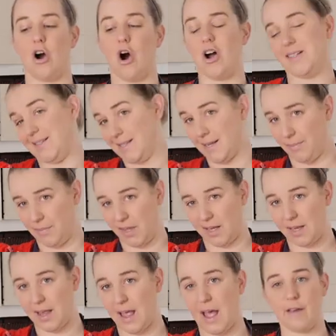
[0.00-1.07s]
on
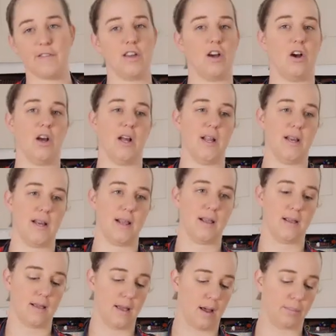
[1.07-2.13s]
something. Have it on
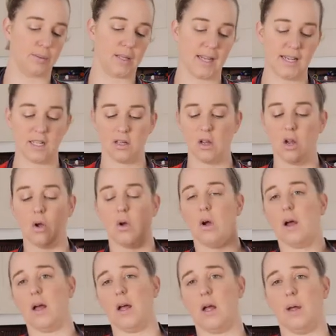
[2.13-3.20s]
a plate,
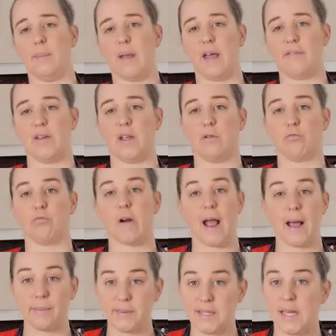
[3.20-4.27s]
have it
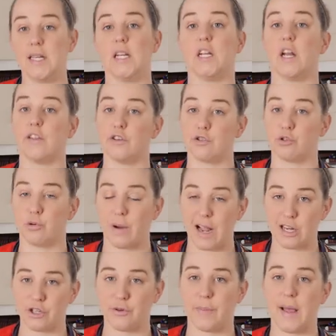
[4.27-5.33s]
wrapped in another
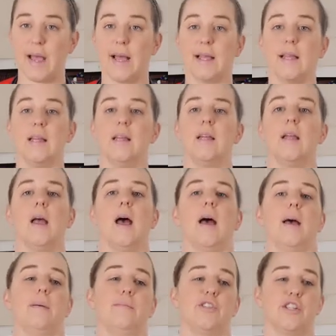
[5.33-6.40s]
trash bag,
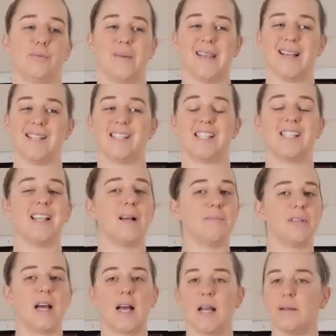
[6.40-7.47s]
just because
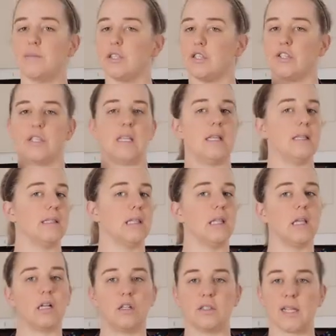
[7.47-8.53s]
sometimes there's these
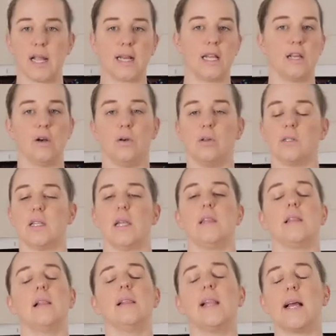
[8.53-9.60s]
little tiny holes,
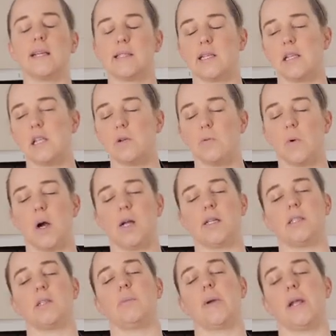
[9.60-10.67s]
and the last thing you want
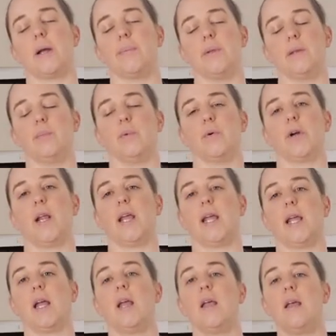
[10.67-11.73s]
is to wake up in the
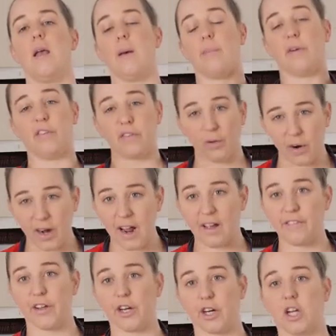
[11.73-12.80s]
morning before
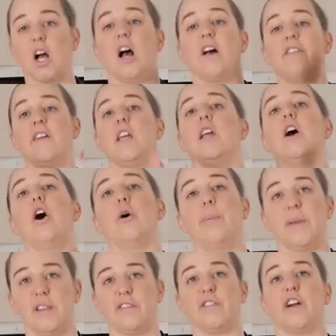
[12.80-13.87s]
having your coffee,
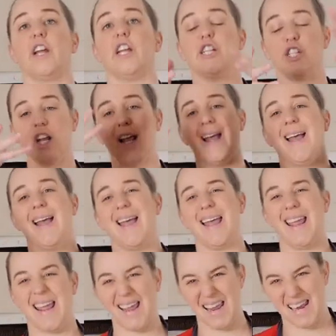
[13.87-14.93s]
open the fridge,
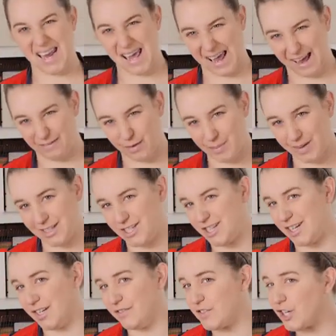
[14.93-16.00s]
and have a
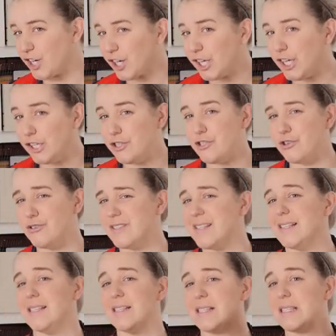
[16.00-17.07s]
bunch of turkey
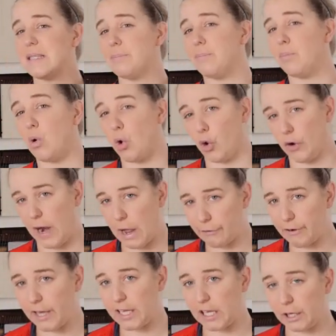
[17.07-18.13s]
juices pour
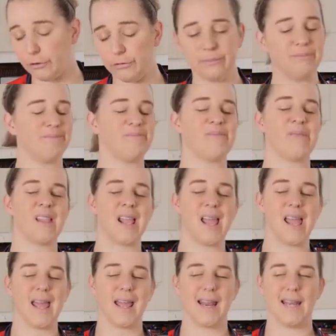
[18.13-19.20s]
out at you.
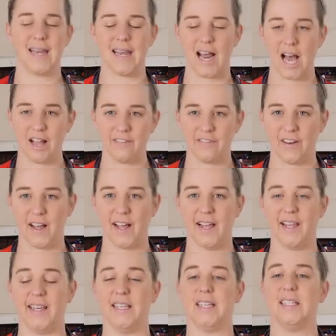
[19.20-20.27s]
Not
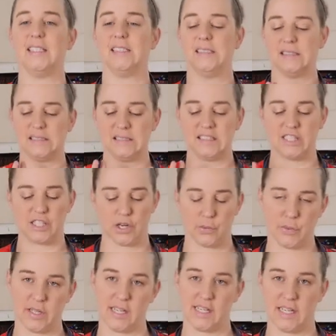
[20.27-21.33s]
fun,
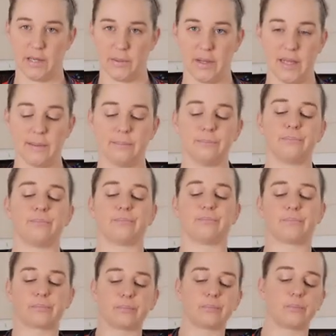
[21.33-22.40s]
don't want to deal with it.
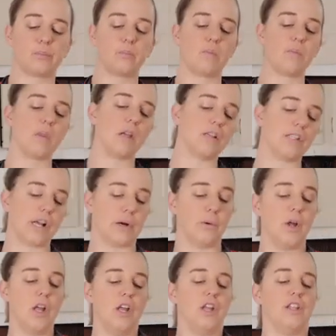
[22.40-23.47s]

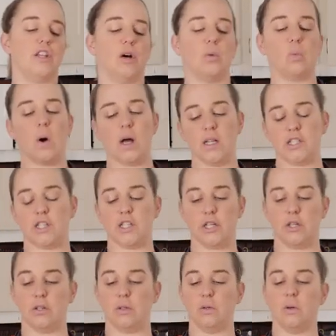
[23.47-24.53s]
So you'll want
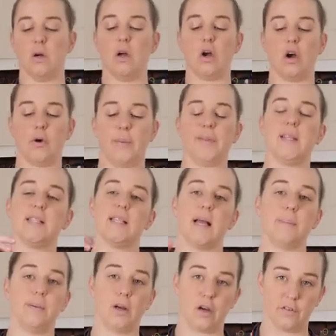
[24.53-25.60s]
to open this
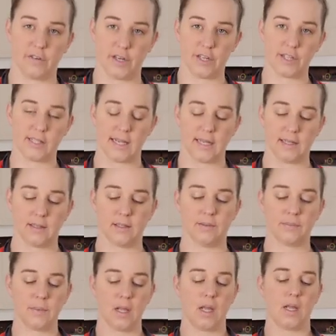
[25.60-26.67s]
up over your sink,
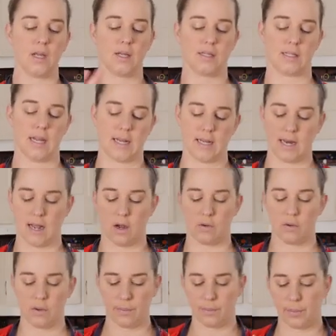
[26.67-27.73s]
take it
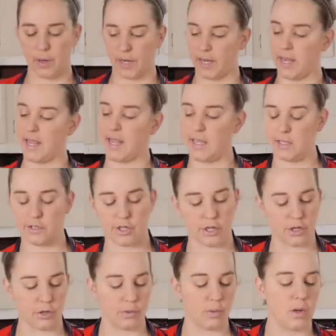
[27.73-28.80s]
out, put it
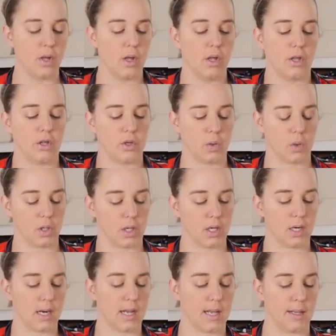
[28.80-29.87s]
into
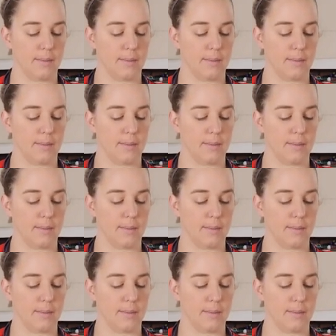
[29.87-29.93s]
your